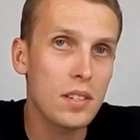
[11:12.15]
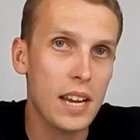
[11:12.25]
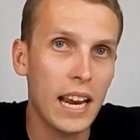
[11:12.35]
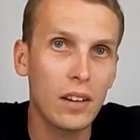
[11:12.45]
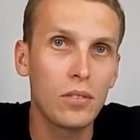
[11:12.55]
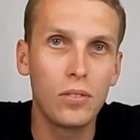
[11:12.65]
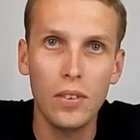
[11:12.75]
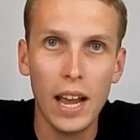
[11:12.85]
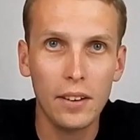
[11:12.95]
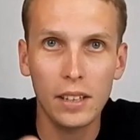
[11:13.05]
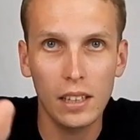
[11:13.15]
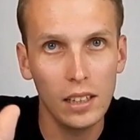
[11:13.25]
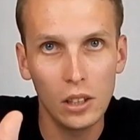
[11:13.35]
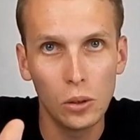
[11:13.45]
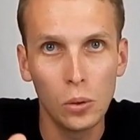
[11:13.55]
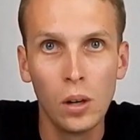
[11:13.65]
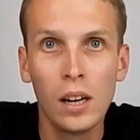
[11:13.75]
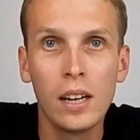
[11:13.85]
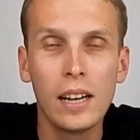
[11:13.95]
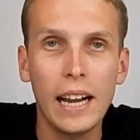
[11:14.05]
I was getting very
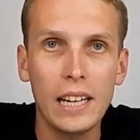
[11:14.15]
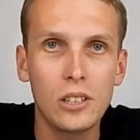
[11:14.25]
little